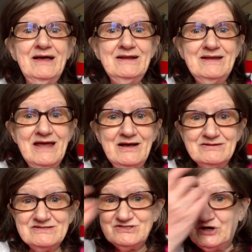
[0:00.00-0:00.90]
and now
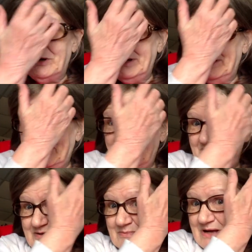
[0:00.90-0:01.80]
it's starting to get
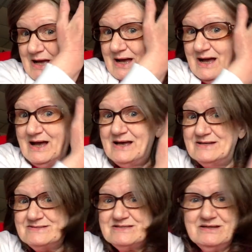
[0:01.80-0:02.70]
in my
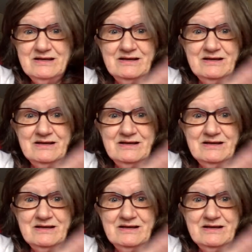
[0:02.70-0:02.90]
eyes.